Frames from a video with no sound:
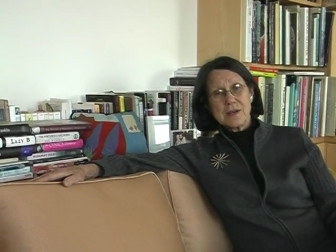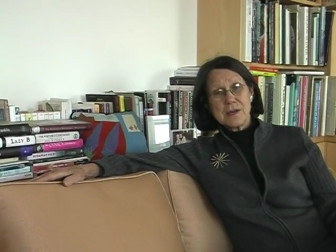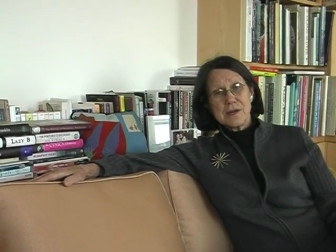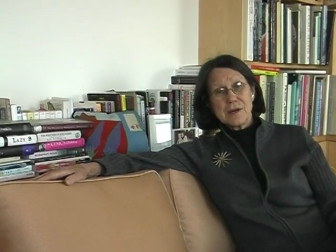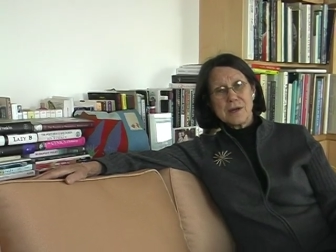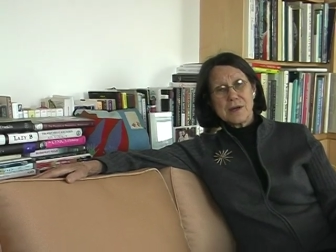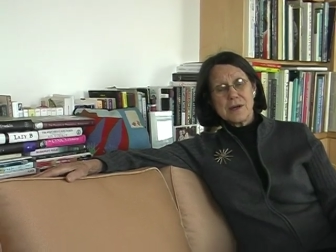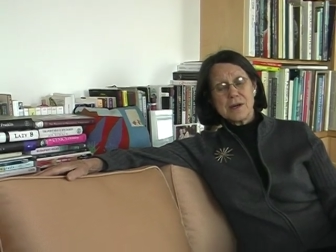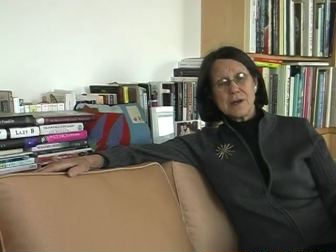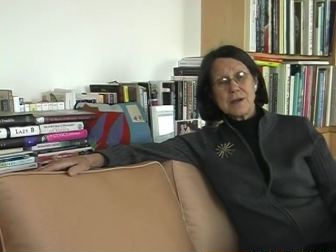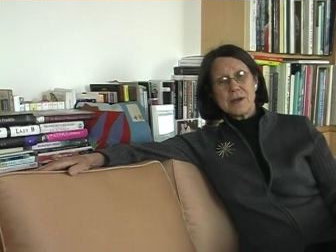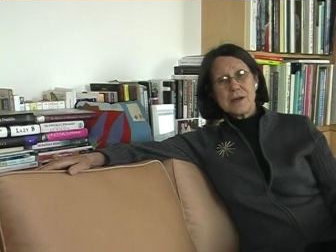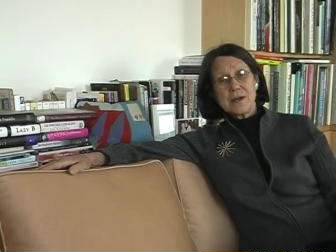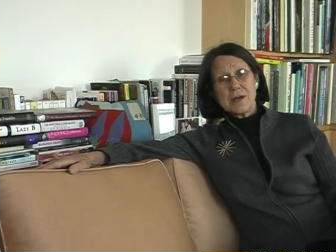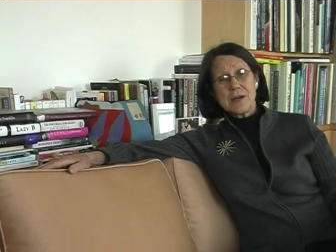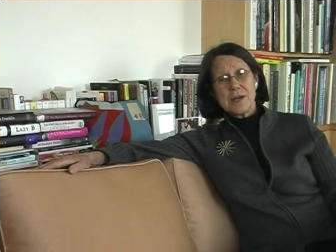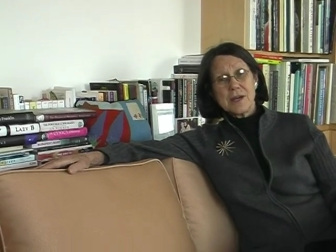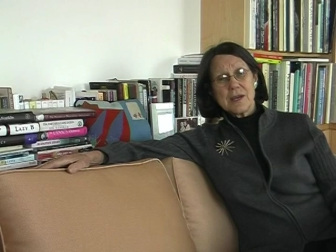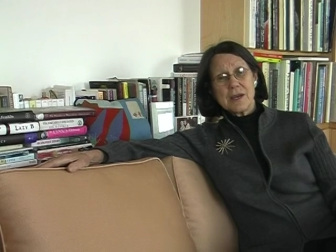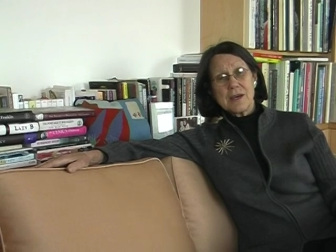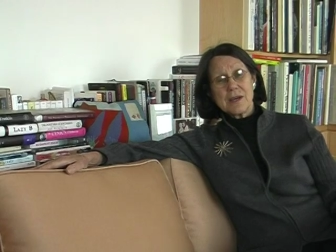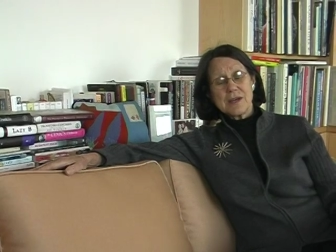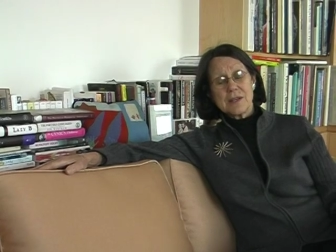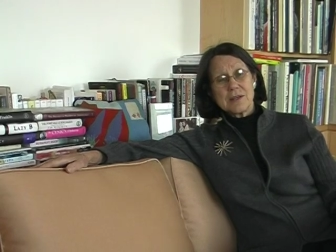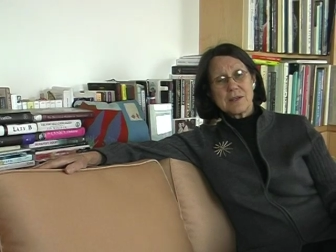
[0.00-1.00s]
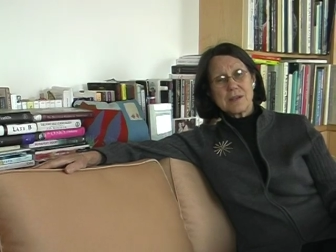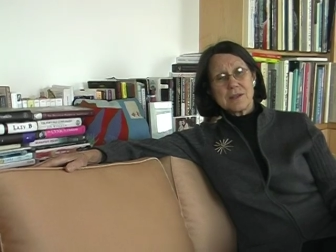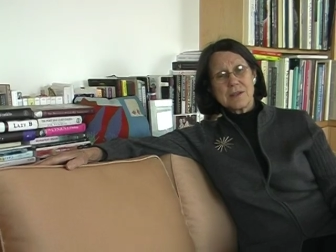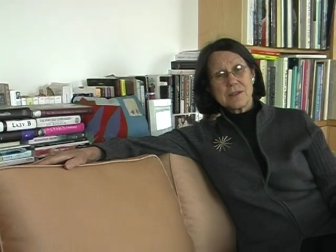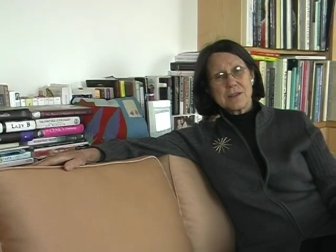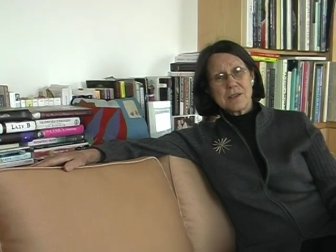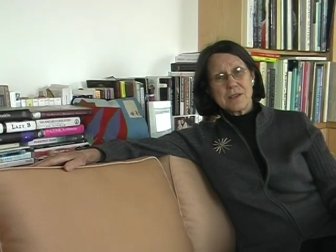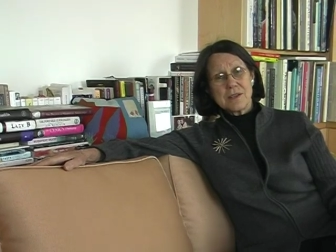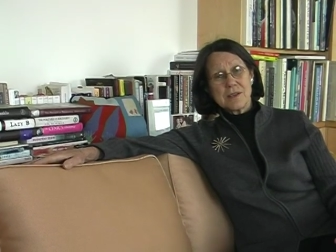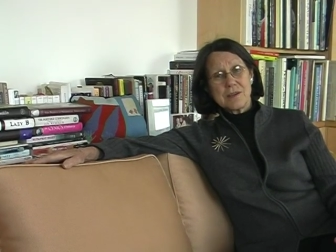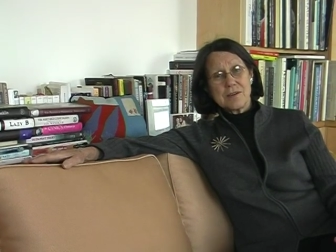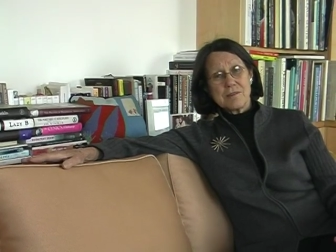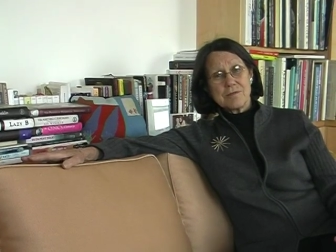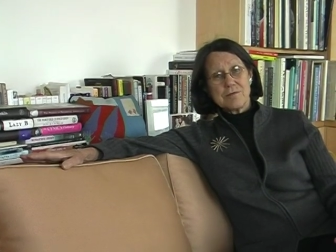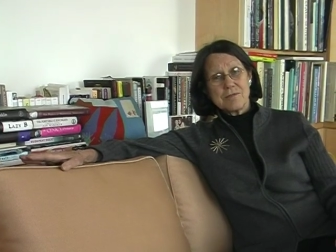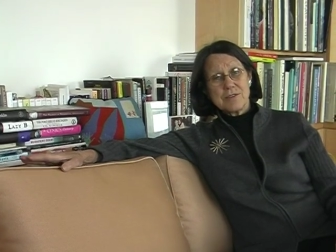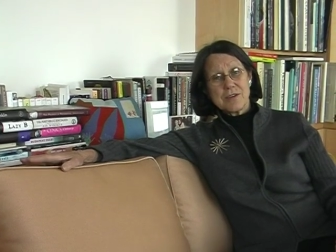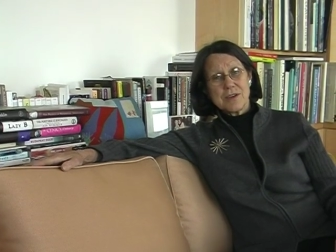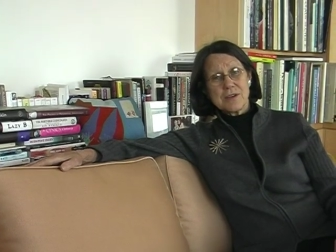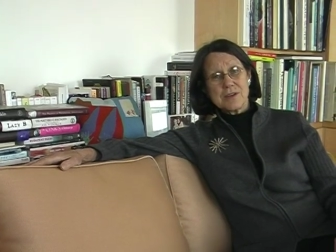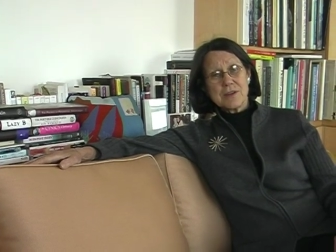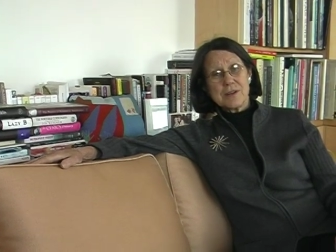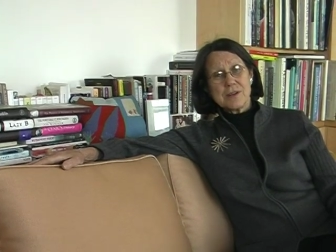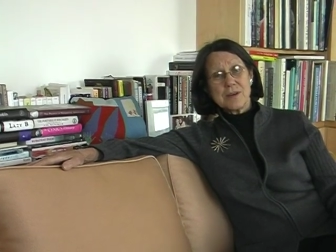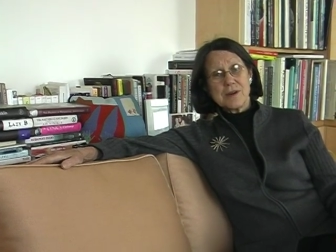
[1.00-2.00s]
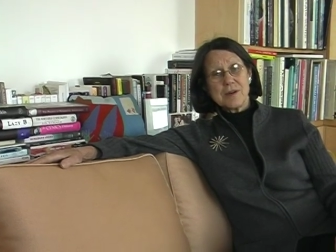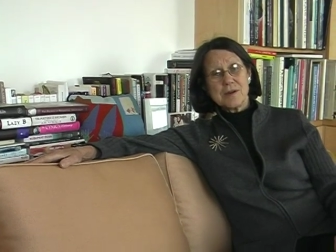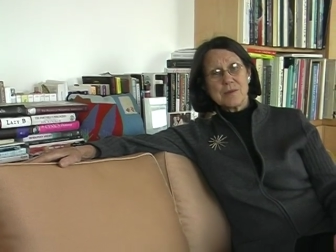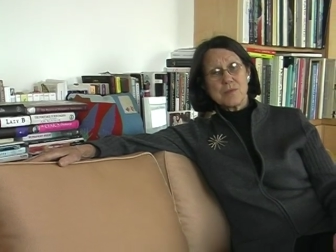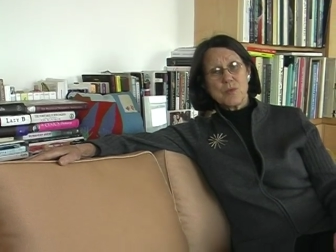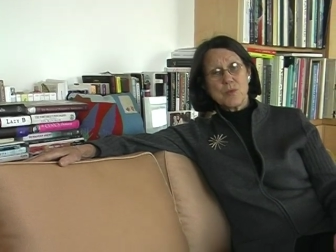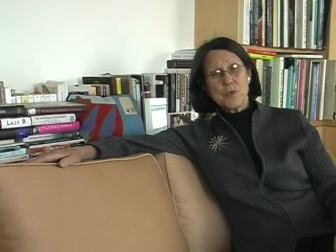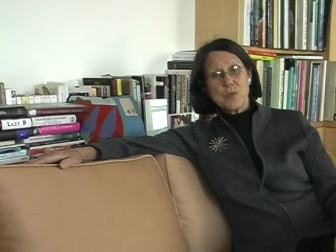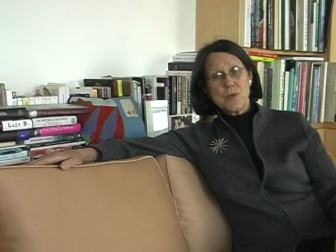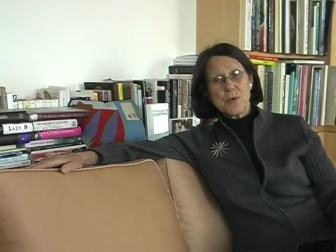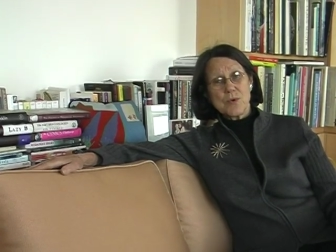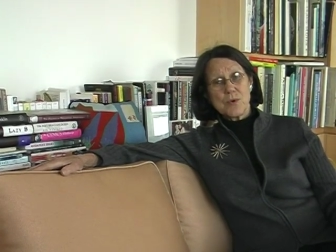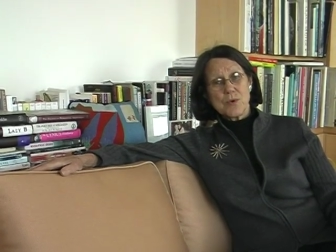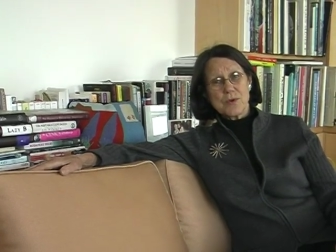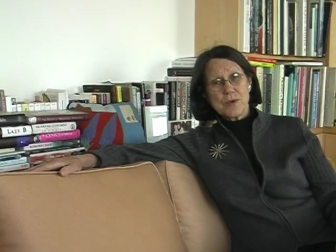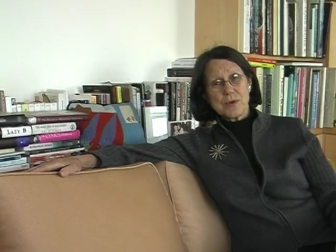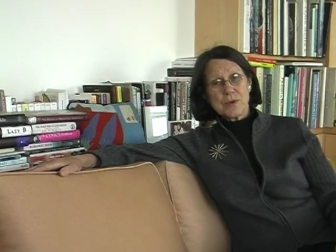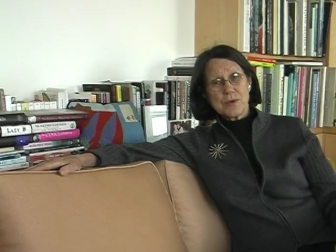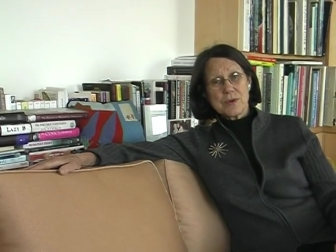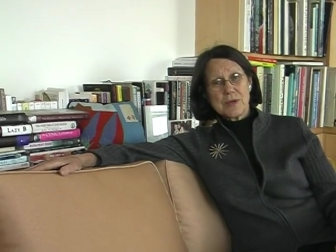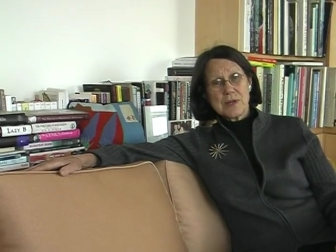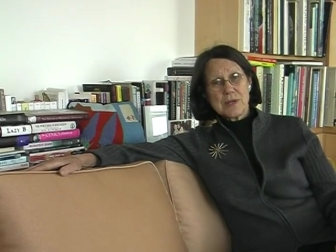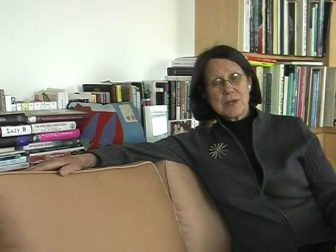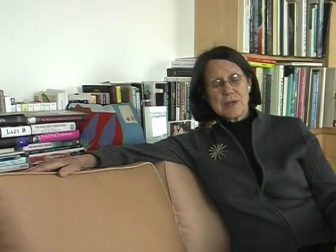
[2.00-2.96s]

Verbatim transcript: uh, and the Vietnam War